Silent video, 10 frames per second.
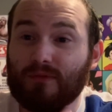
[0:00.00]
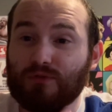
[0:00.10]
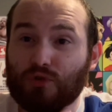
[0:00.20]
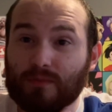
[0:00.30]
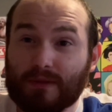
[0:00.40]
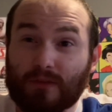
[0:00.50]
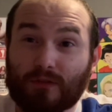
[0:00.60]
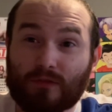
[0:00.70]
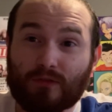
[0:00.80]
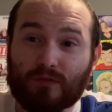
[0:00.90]
talked about
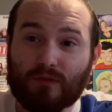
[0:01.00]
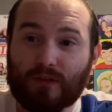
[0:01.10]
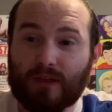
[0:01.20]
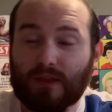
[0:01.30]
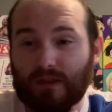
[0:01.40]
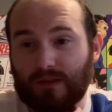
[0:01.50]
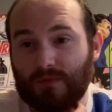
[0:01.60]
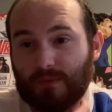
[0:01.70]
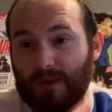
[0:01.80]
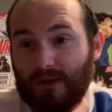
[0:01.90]
this in a
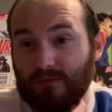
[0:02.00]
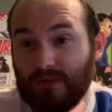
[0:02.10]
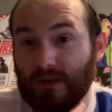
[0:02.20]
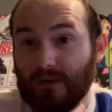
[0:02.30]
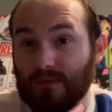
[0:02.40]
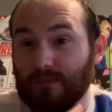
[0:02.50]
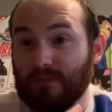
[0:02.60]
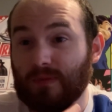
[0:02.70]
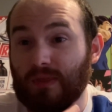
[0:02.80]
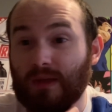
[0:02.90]
different manner there
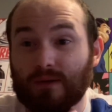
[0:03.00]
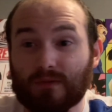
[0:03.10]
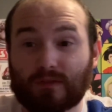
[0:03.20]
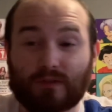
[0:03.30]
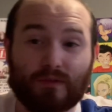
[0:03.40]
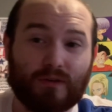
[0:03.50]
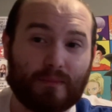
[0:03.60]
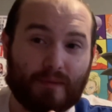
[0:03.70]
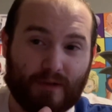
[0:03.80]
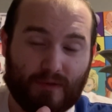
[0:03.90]
without
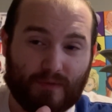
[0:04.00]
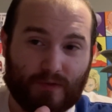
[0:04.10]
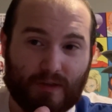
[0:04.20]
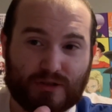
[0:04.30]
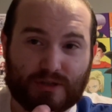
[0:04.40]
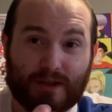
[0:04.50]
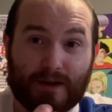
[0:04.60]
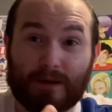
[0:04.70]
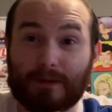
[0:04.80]
compromising the investigation there,